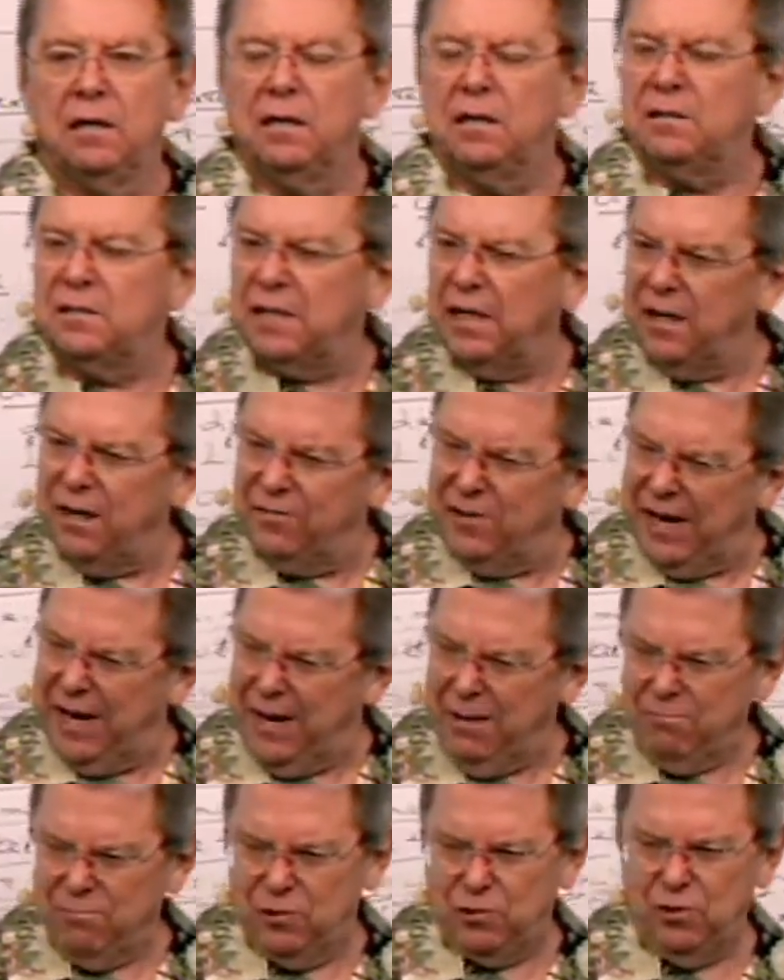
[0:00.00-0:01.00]
Has that ever
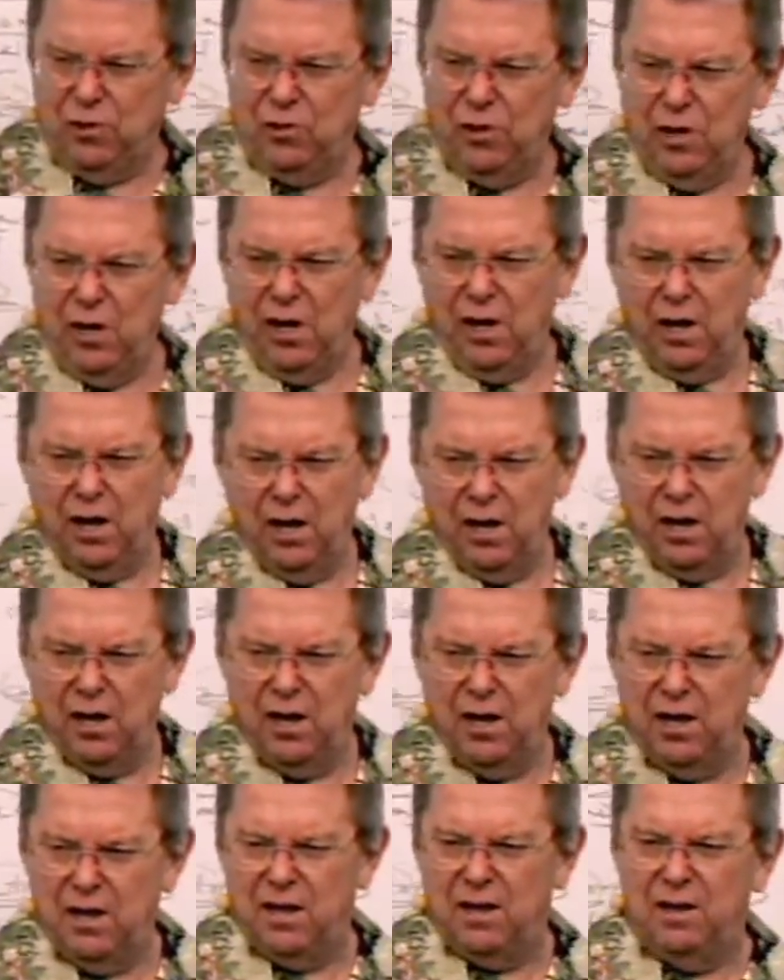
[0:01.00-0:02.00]
happened to you?
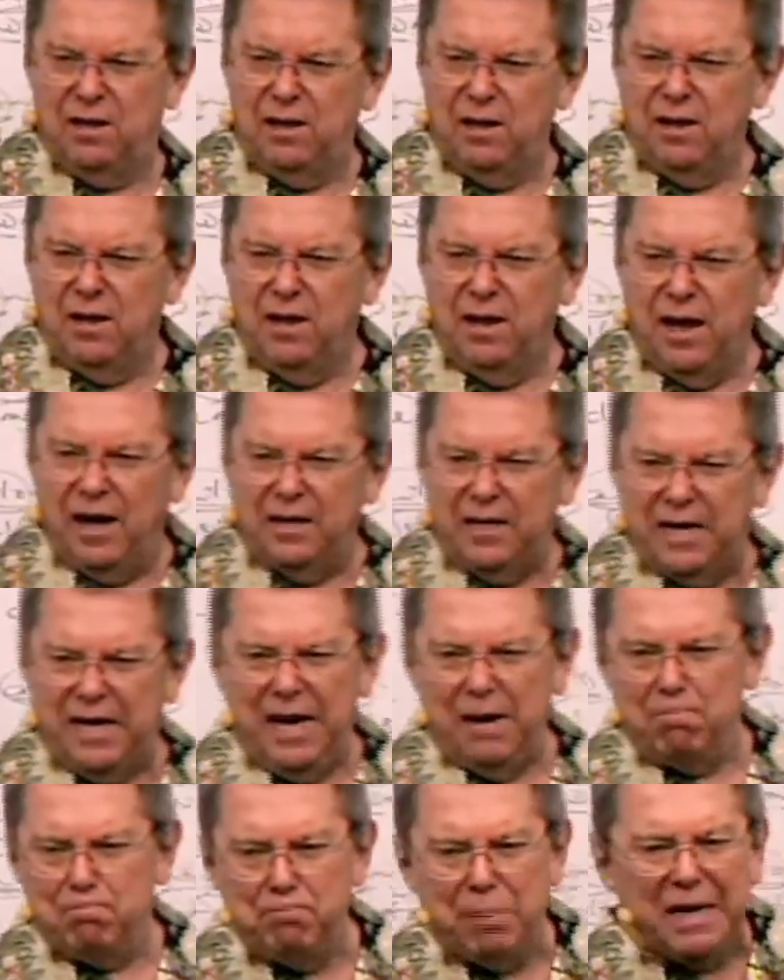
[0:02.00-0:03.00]
I
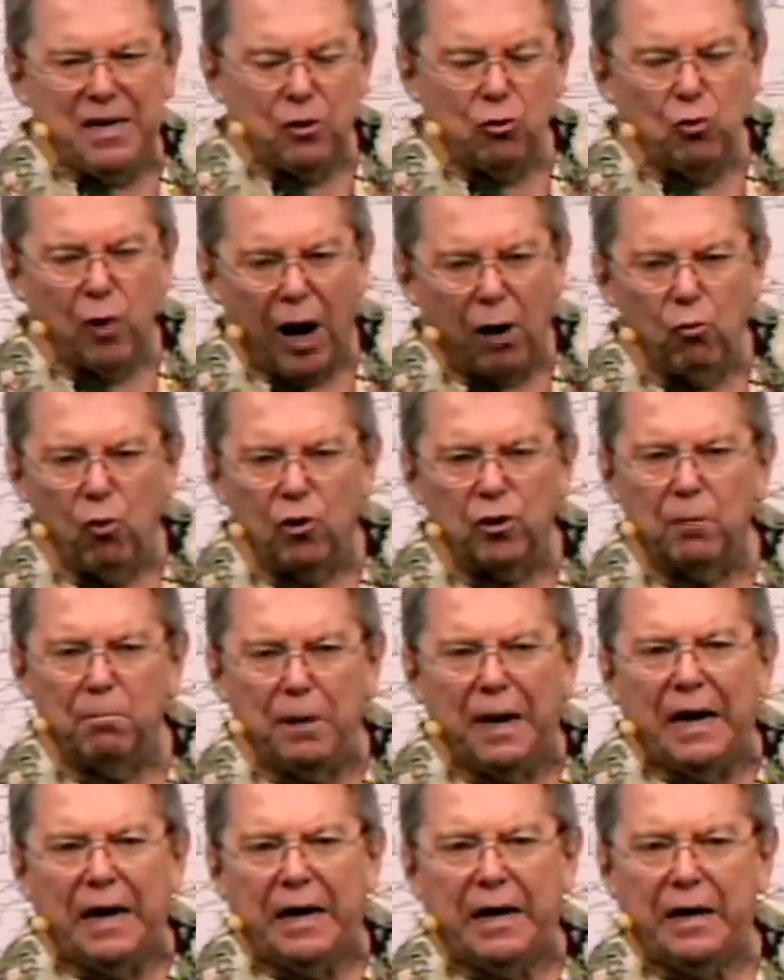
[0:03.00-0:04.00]
can't be who I want to
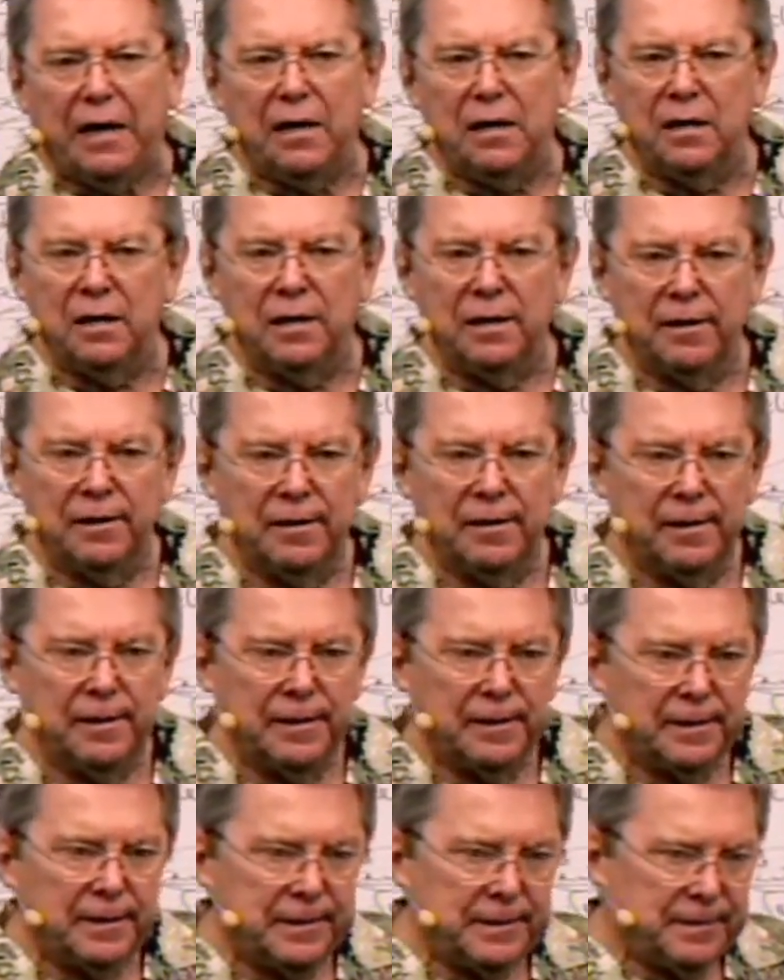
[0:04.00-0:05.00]
be.
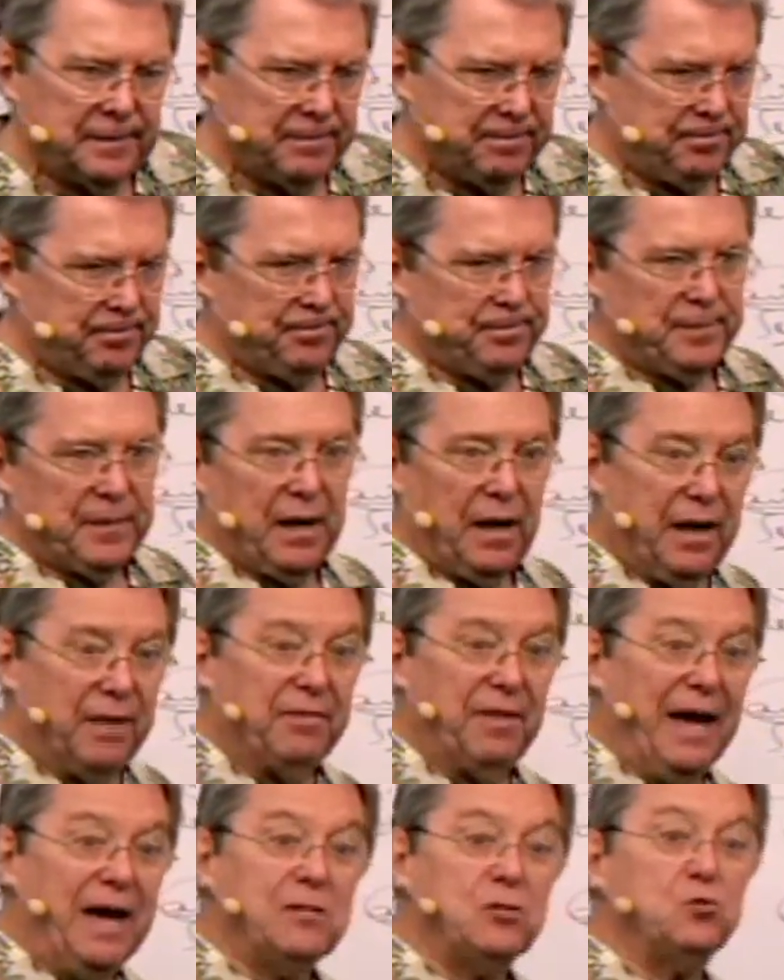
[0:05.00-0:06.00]
And
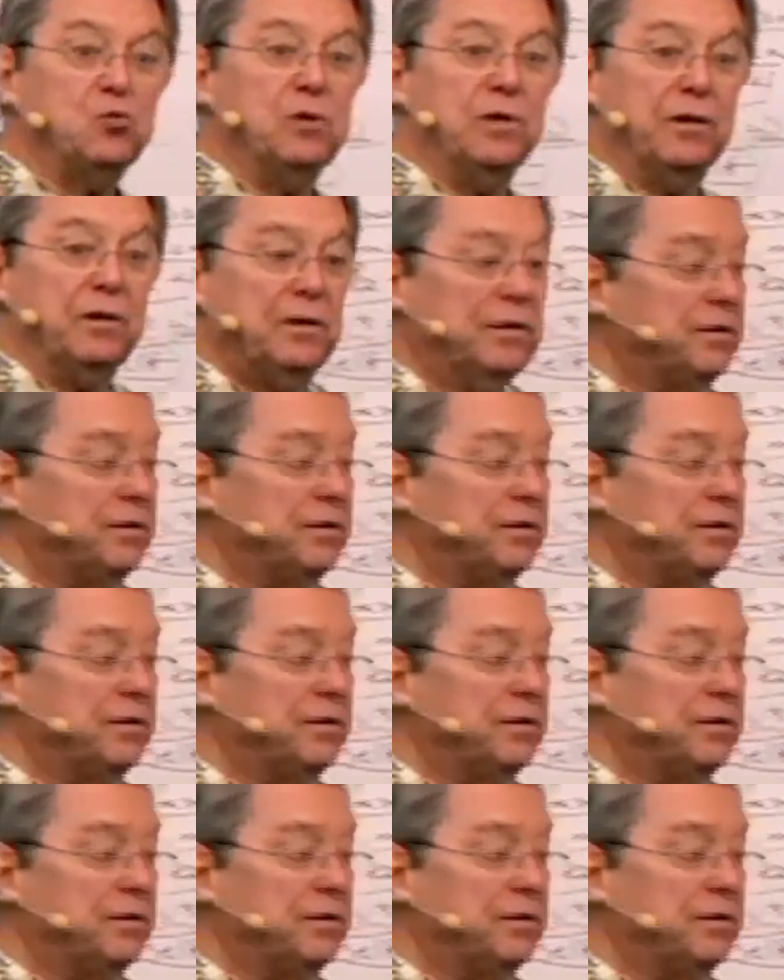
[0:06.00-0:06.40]
that's what